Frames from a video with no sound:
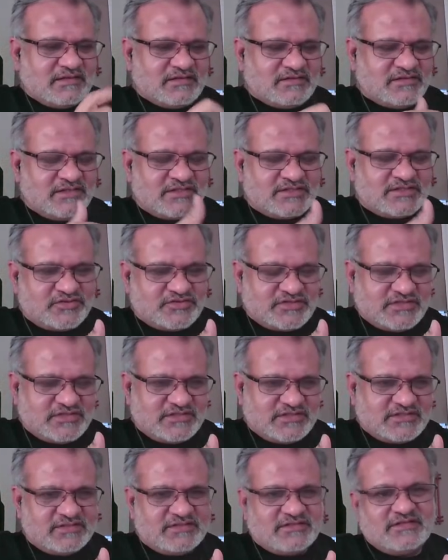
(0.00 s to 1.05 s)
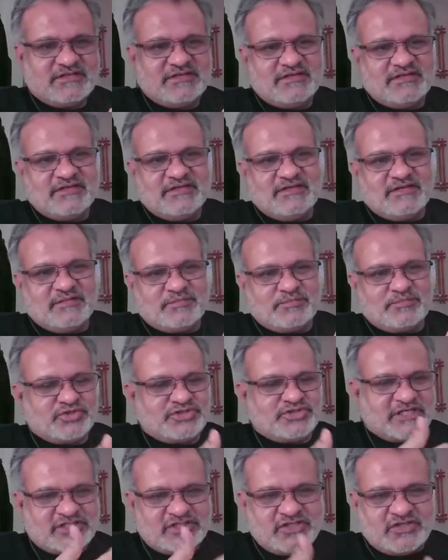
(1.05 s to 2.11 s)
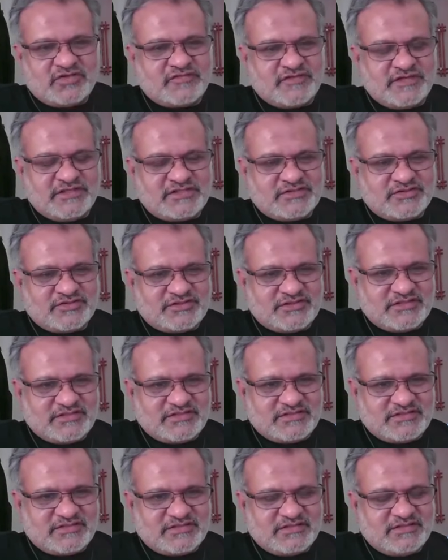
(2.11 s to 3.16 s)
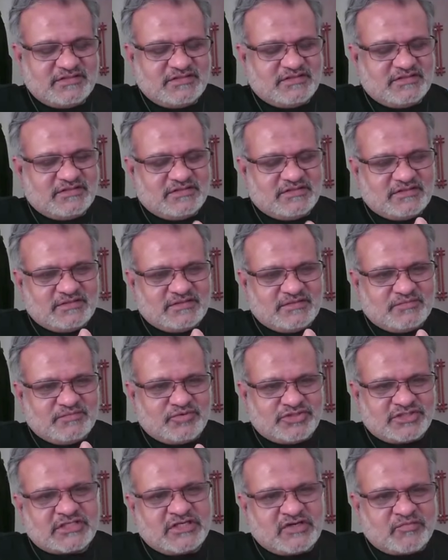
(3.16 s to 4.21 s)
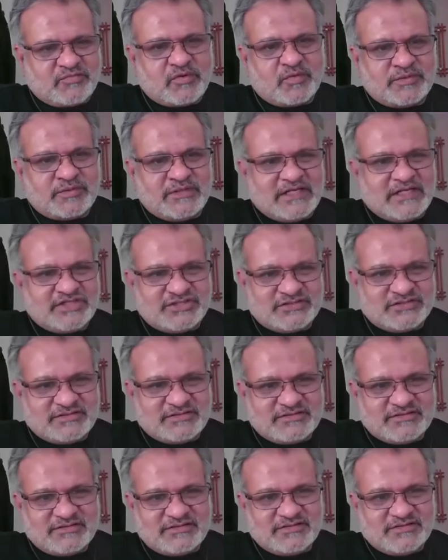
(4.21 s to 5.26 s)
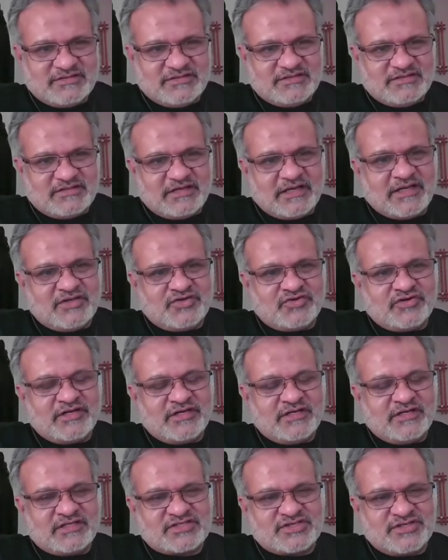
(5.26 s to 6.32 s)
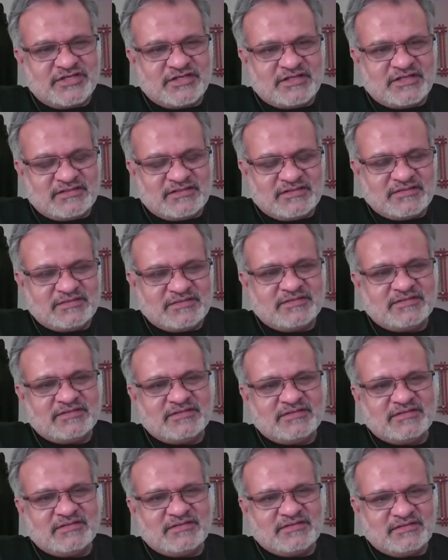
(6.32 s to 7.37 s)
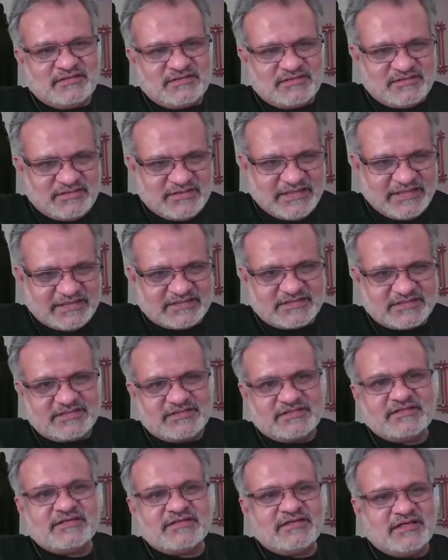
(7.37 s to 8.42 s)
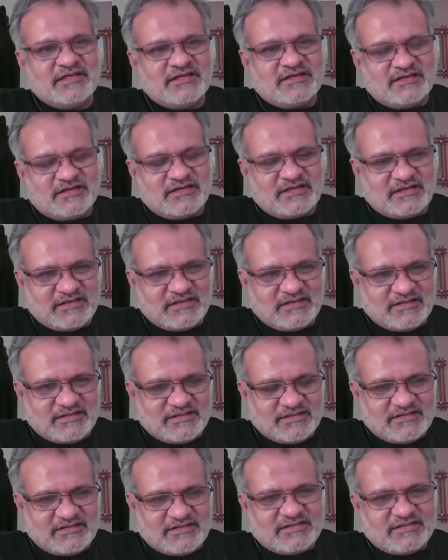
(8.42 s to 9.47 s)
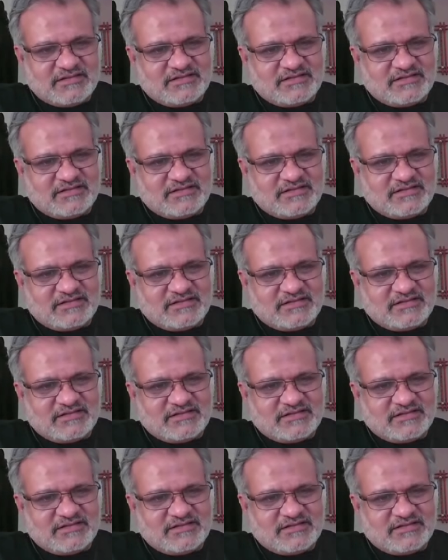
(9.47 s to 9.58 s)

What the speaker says: resources, projection of resources, projection of population, and your industrial needs, and